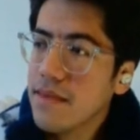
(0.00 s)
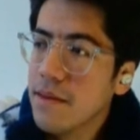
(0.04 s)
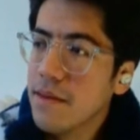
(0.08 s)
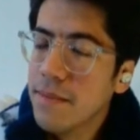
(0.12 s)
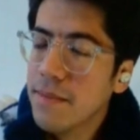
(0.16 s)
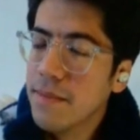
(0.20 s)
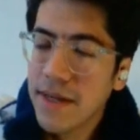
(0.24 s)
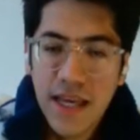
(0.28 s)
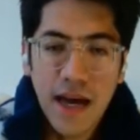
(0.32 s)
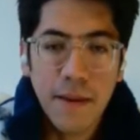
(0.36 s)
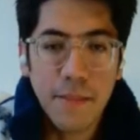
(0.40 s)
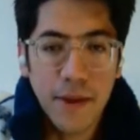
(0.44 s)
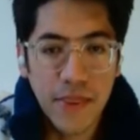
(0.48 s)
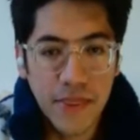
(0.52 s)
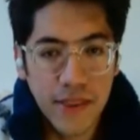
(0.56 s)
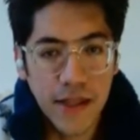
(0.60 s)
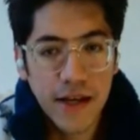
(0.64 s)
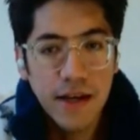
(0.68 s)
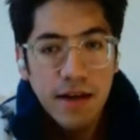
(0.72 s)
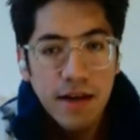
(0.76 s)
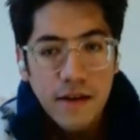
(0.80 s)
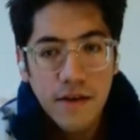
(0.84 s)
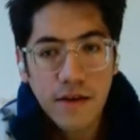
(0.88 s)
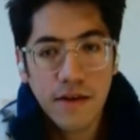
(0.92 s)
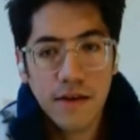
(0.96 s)
But
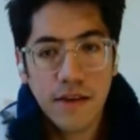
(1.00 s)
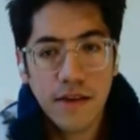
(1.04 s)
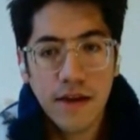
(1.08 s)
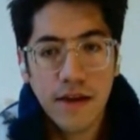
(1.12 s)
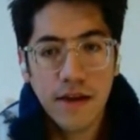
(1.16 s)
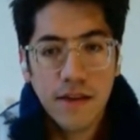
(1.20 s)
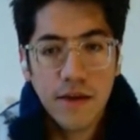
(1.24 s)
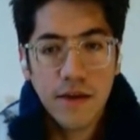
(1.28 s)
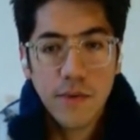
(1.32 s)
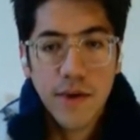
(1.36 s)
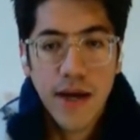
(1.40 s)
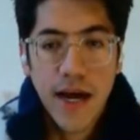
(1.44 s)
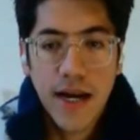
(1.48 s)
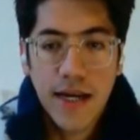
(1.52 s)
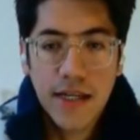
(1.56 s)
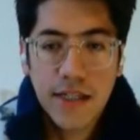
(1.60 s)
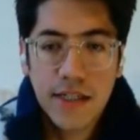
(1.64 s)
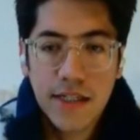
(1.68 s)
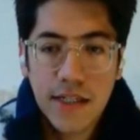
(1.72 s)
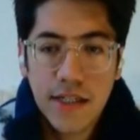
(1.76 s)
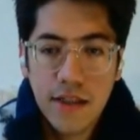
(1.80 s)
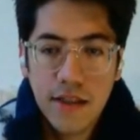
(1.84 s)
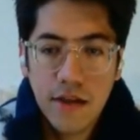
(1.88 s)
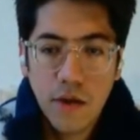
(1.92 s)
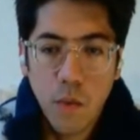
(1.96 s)
then the
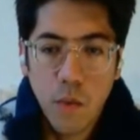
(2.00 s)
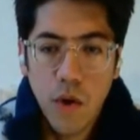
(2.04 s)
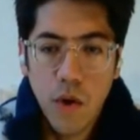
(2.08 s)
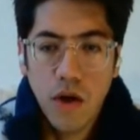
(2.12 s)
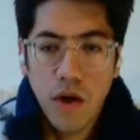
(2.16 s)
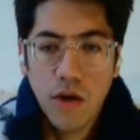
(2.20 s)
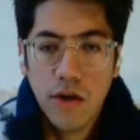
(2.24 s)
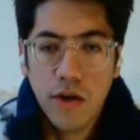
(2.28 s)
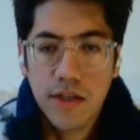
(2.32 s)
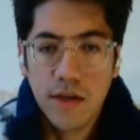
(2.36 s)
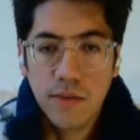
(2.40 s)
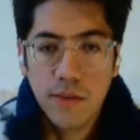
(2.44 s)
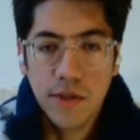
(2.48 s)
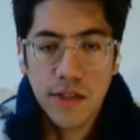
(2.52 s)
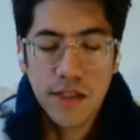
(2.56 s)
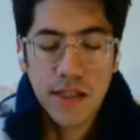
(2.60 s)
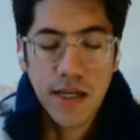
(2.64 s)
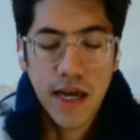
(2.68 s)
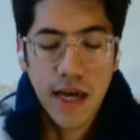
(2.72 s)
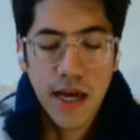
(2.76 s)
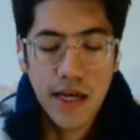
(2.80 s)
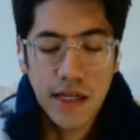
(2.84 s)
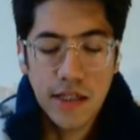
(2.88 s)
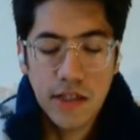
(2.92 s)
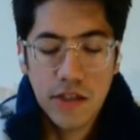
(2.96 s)
reality in the world, I would
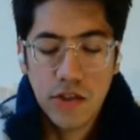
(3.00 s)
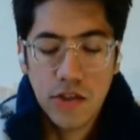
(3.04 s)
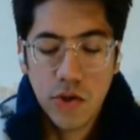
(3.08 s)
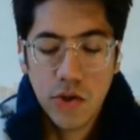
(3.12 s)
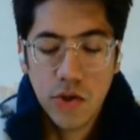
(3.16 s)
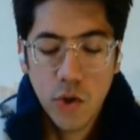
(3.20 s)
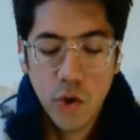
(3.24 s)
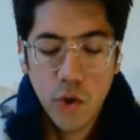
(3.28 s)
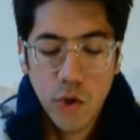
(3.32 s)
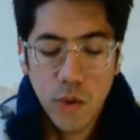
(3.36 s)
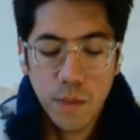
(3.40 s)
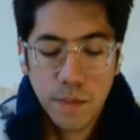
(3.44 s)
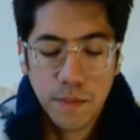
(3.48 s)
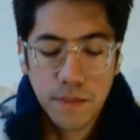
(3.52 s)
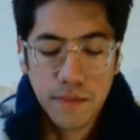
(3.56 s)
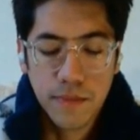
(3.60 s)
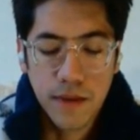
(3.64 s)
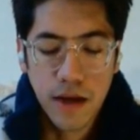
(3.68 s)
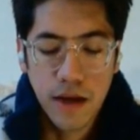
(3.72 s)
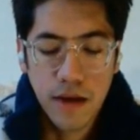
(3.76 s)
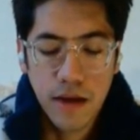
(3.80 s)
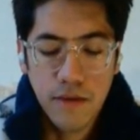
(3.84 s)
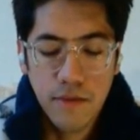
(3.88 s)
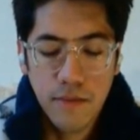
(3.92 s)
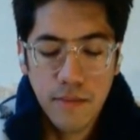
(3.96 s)
say, is to
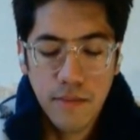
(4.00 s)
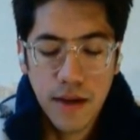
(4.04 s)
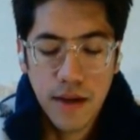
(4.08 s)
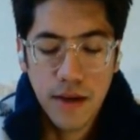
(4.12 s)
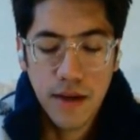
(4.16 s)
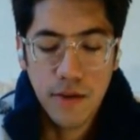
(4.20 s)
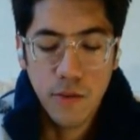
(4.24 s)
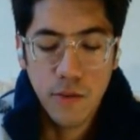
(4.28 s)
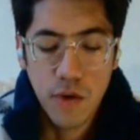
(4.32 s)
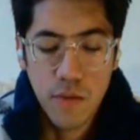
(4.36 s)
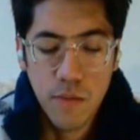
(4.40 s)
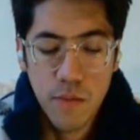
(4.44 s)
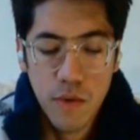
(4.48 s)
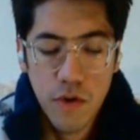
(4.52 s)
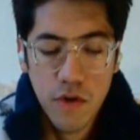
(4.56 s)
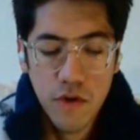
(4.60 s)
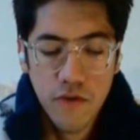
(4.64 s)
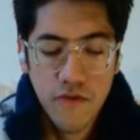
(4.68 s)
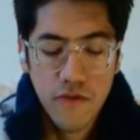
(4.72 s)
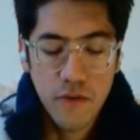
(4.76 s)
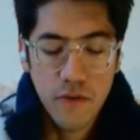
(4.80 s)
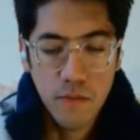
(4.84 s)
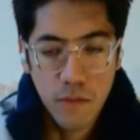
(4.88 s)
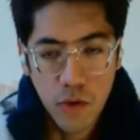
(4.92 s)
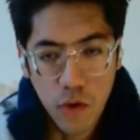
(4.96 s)

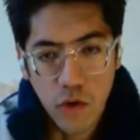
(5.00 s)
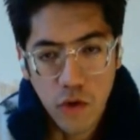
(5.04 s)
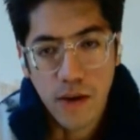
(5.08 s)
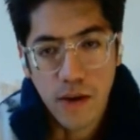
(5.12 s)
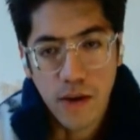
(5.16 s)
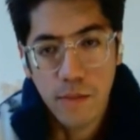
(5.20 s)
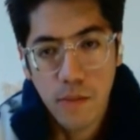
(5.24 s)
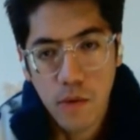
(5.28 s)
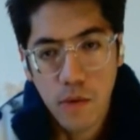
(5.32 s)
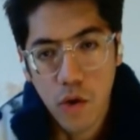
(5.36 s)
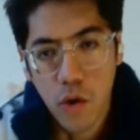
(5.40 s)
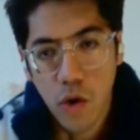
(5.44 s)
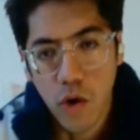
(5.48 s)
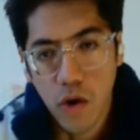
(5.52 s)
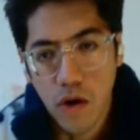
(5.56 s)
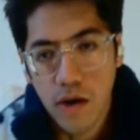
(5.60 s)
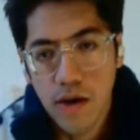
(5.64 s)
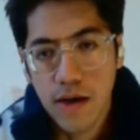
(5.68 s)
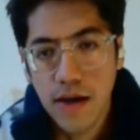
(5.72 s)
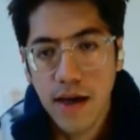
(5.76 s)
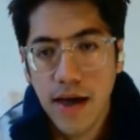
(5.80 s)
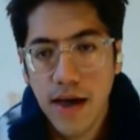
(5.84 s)
remove more and more